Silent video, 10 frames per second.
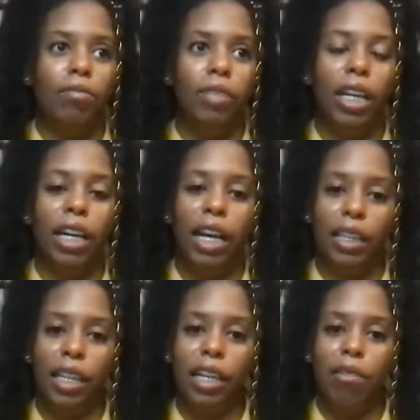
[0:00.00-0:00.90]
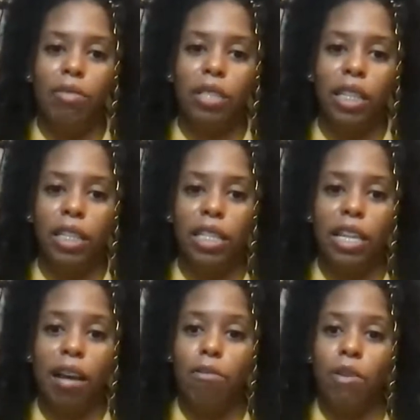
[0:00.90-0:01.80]
Yeah, I think I was in
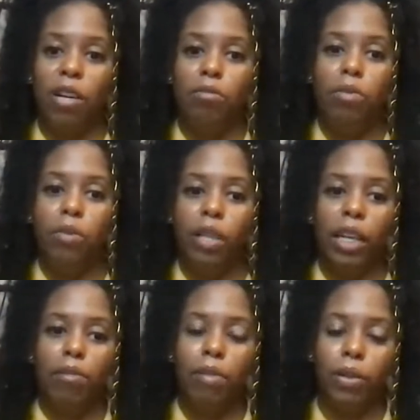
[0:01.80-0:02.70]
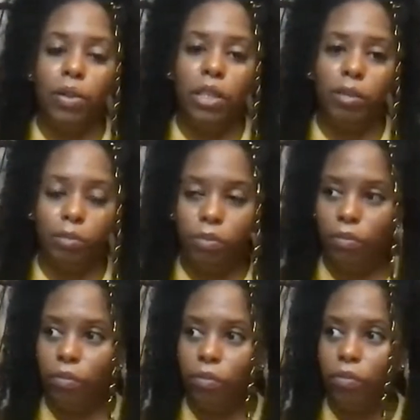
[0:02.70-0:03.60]
Taiwan before Cambodia.
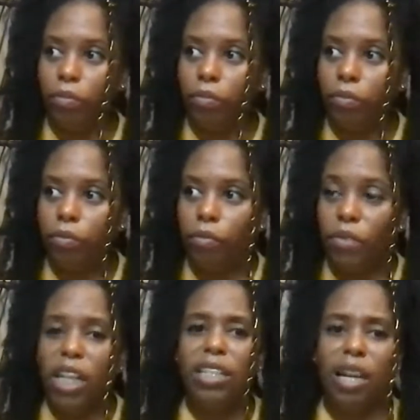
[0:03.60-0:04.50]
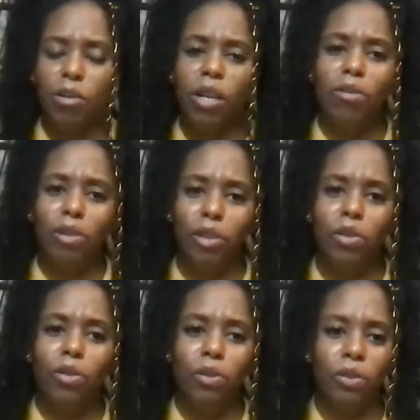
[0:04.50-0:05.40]
Taiwan was
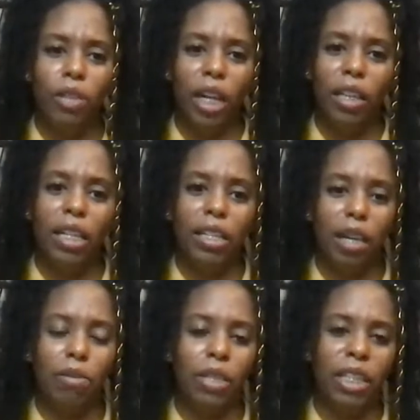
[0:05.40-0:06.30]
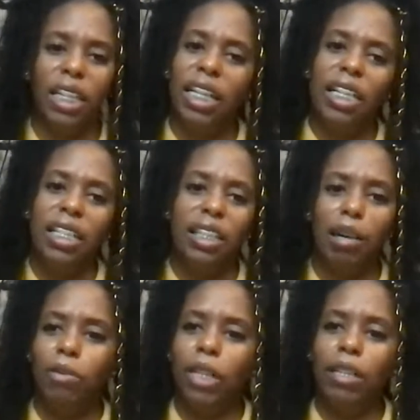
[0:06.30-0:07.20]
cool. I like Taiwan.
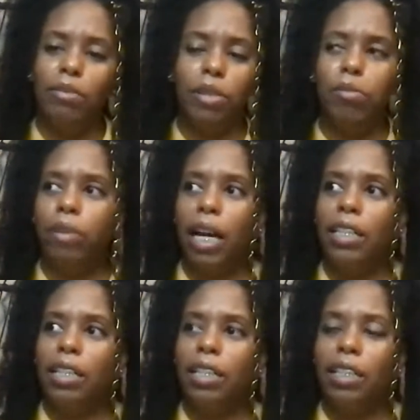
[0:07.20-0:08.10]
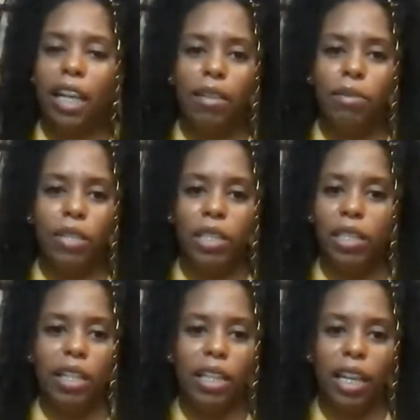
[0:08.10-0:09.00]
Taiwan surprisingly like was a
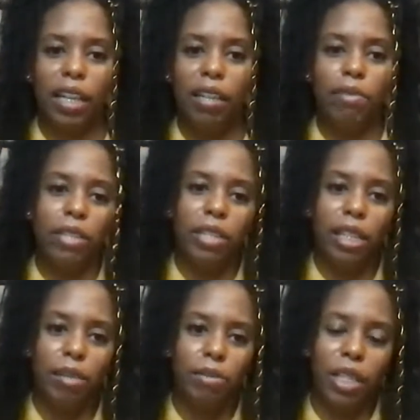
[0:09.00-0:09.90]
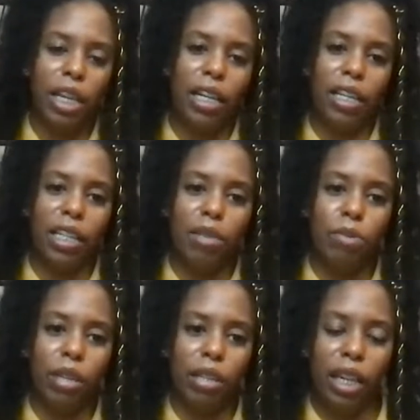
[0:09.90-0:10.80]
city that never slept, and I didn't
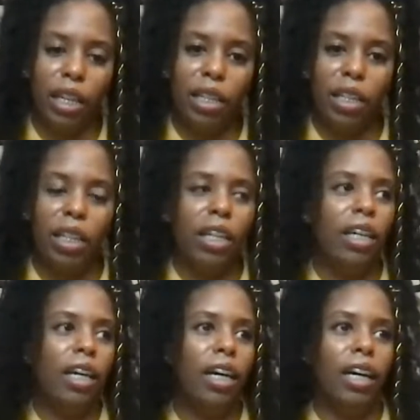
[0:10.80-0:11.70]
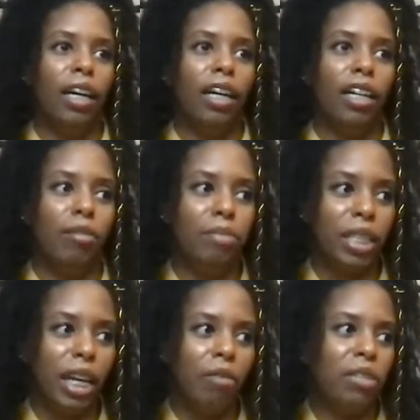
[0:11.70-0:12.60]
expect that.
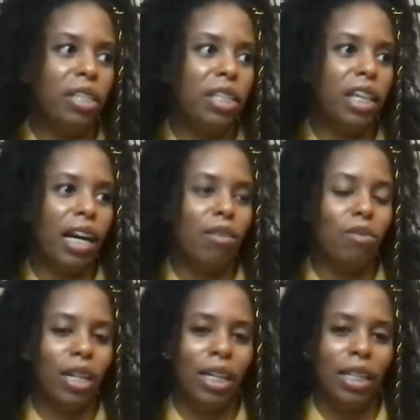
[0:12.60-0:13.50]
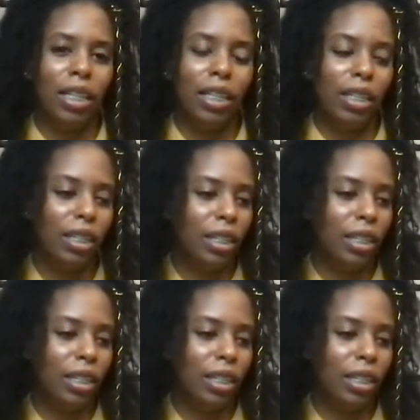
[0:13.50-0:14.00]
But yeah, I went to Taiwan.